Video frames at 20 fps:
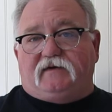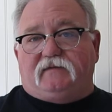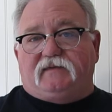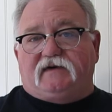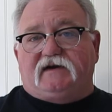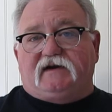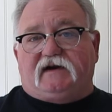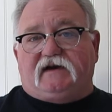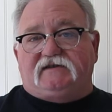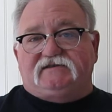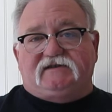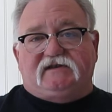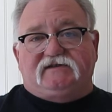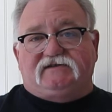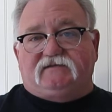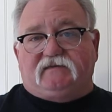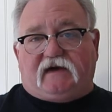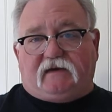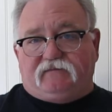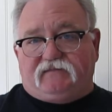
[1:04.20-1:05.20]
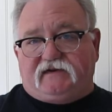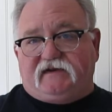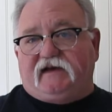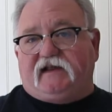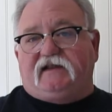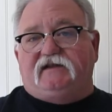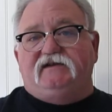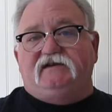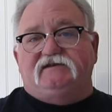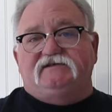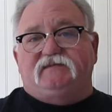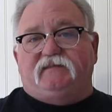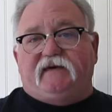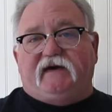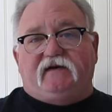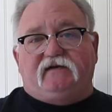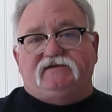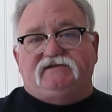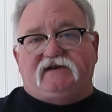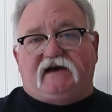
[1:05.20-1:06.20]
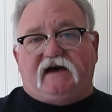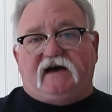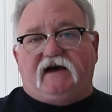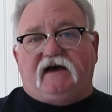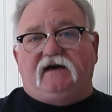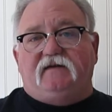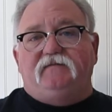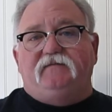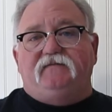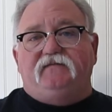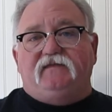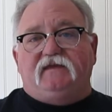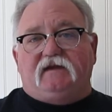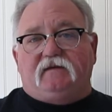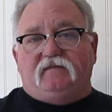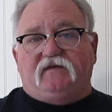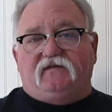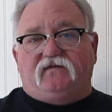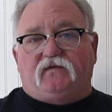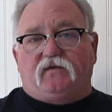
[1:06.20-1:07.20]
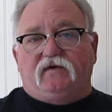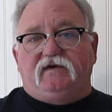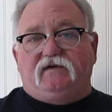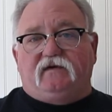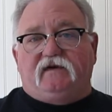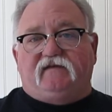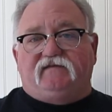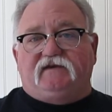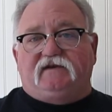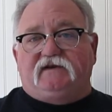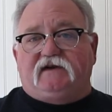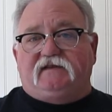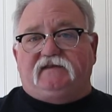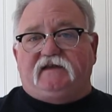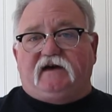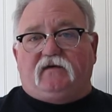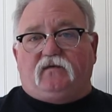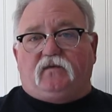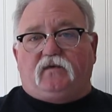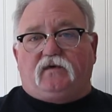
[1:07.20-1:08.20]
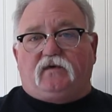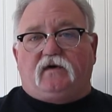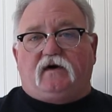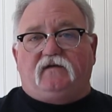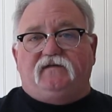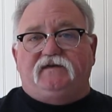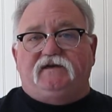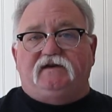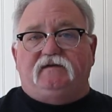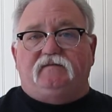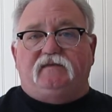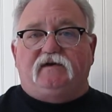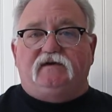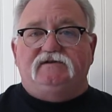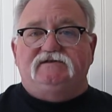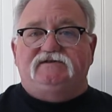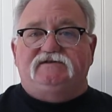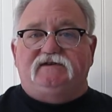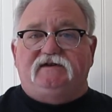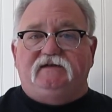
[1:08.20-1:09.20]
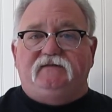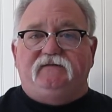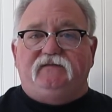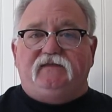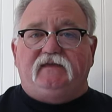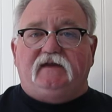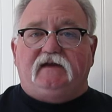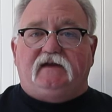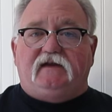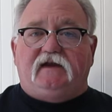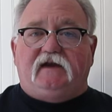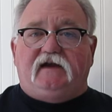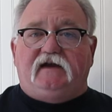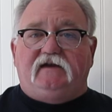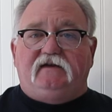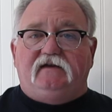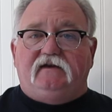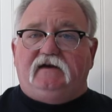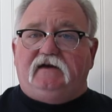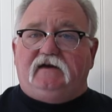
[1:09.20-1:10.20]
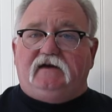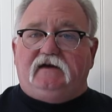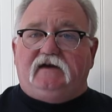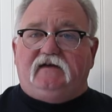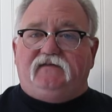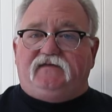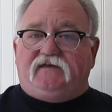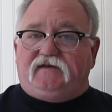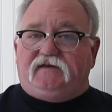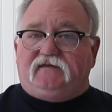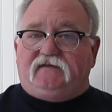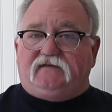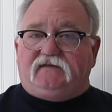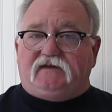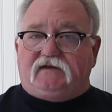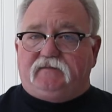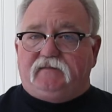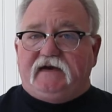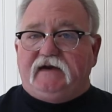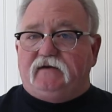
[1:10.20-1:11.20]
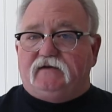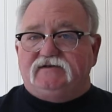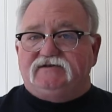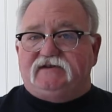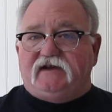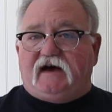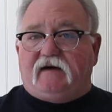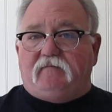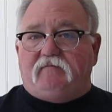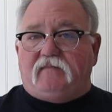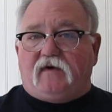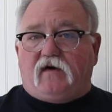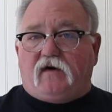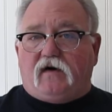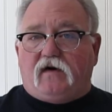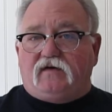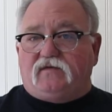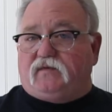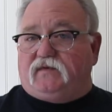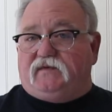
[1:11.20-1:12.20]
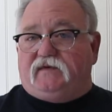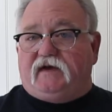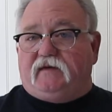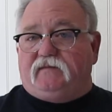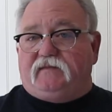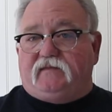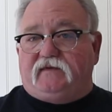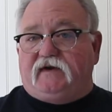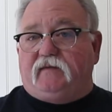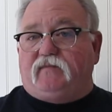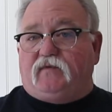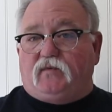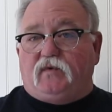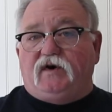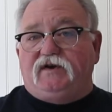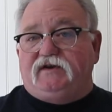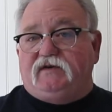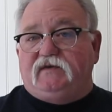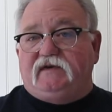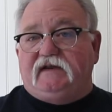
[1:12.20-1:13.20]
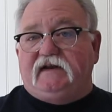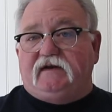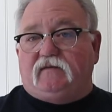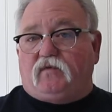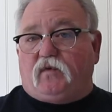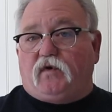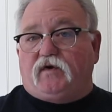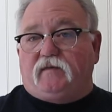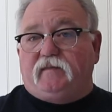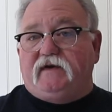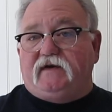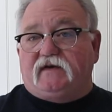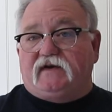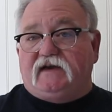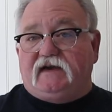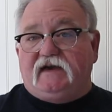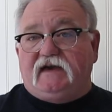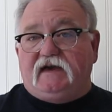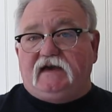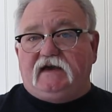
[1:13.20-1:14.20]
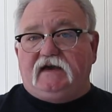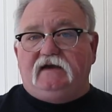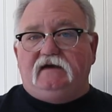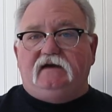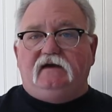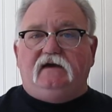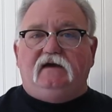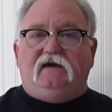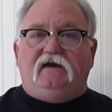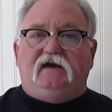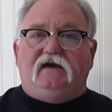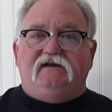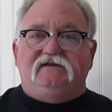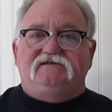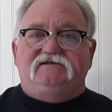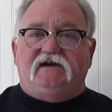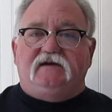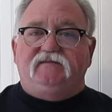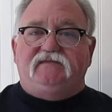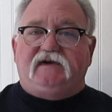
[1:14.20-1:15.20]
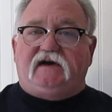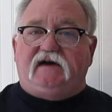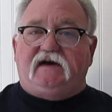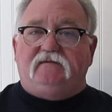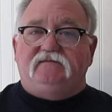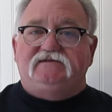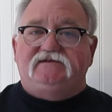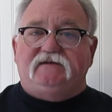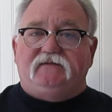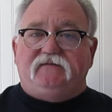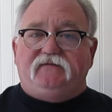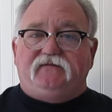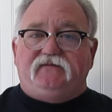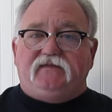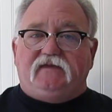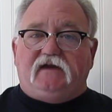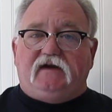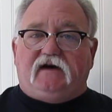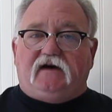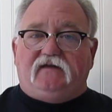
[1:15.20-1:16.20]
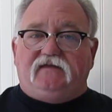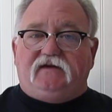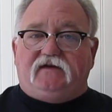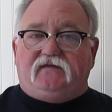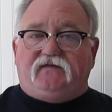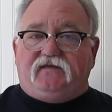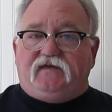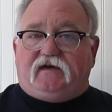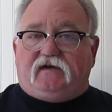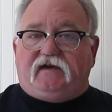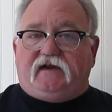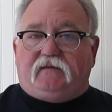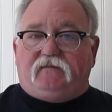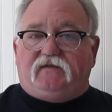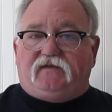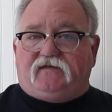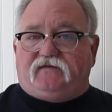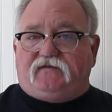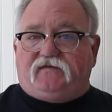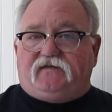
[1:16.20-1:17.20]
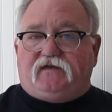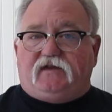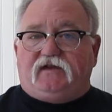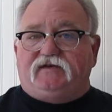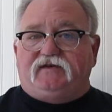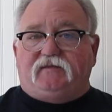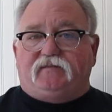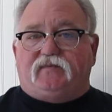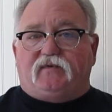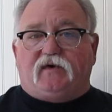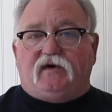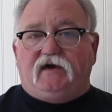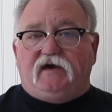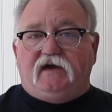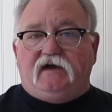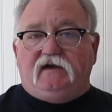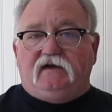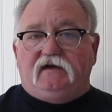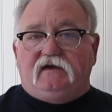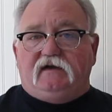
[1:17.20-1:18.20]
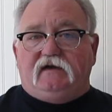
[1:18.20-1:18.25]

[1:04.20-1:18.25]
because I'm telling you, it's a matter of time before you're going to have to cut that water off in an emergency. And if the meter's not marked, well, number one, you need a water meter key. And sometimes they're filled up full of debris.